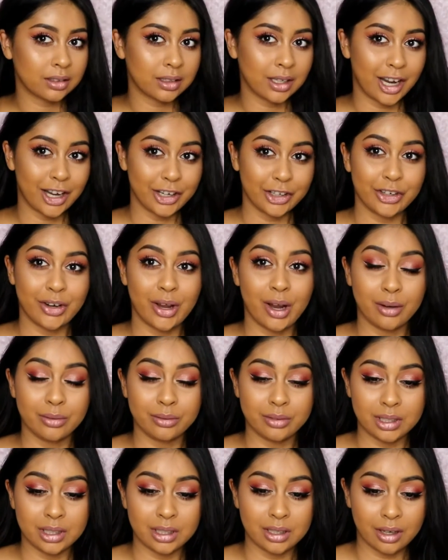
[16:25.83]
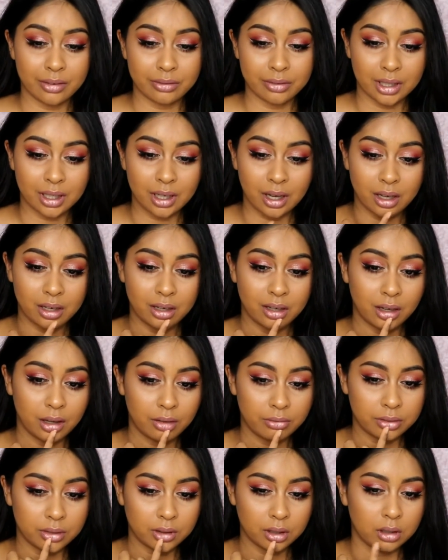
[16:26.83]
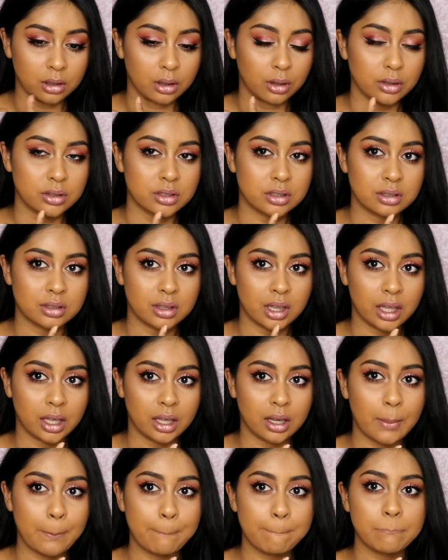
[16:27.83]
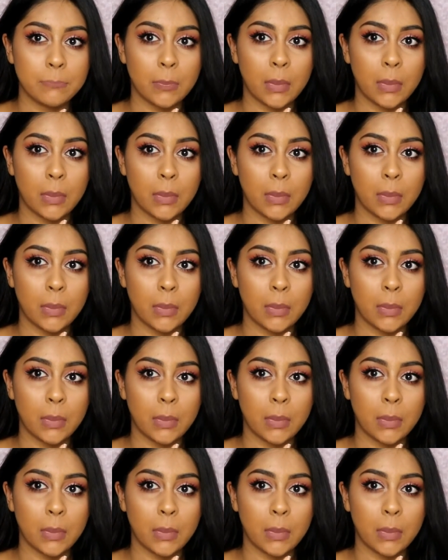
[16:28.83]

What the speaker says: I don't know, I really love it. I love the gloss thing.